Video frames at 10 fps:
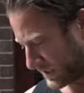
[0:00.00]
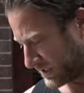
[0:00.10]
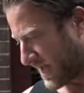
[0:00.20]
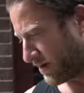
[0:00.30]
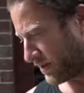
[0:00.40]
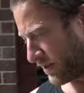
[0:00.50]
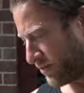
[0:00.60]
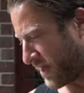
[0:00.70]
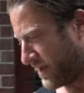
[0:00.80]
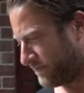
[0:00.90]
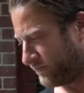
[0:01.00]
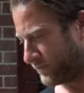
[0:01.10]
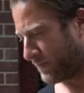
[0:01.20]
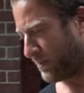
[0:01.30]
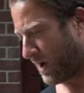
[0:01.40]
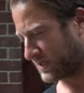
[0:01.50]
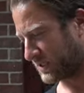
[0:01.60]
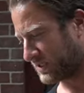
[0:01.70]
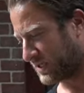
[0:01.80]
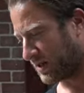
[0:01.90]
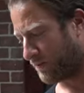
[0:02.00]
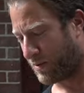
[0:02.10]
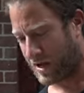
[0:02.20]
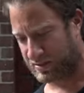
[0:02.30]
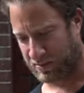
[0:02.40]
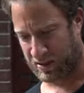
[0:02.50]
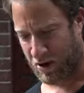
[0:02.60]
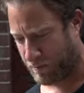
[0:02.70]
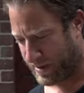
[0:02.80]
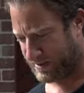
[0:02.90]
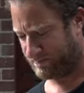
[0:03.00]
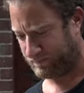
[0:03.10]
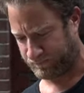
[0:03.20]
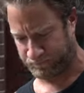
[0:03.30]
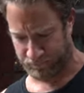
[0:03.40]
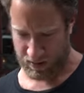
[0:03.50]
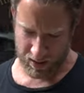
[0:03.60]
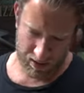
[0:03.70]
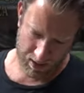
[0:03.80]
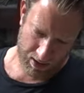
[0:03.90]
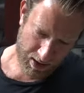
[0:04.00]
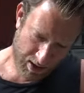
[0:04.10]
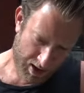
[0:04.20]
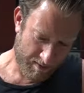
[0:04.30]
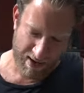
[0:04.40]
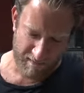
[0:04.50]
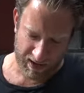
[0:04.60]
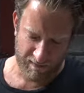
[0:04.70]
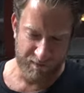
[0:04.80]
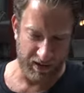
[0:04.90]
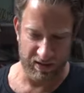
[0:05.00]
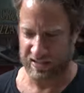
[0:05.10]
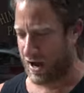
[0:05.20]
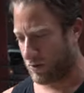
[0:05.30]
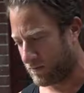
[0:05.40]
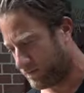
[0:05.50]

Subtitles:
East now to the thin. The box is still impossible to open. I'm never going to figure this out.